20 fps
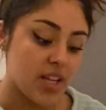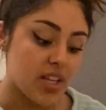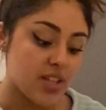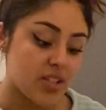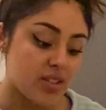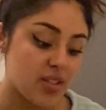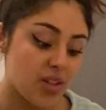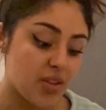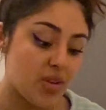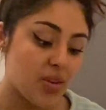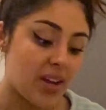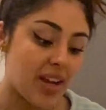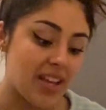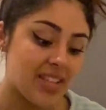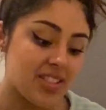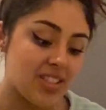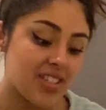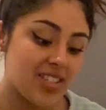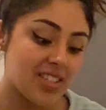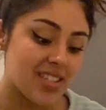So you
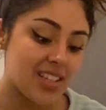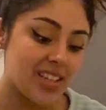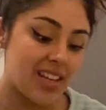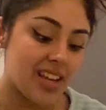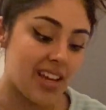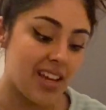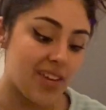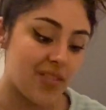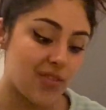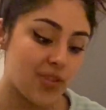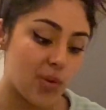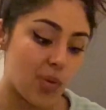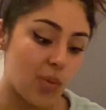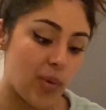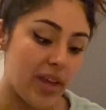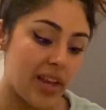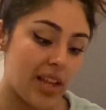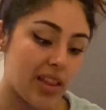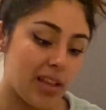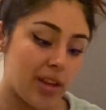guys are just going to have to
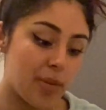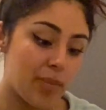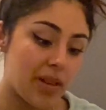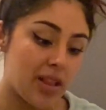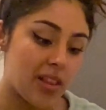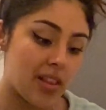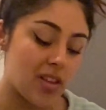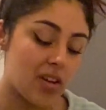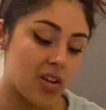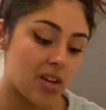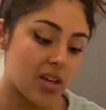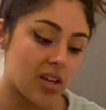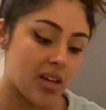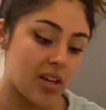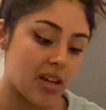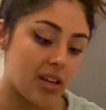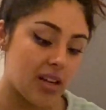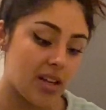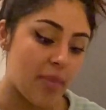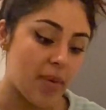wait a little bit
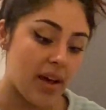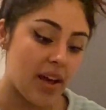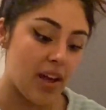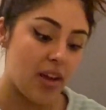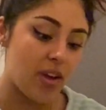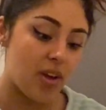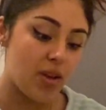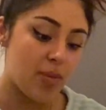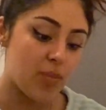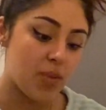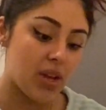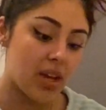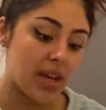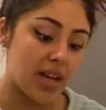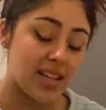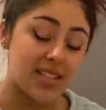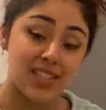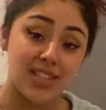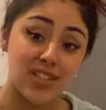longer. But I hope you guys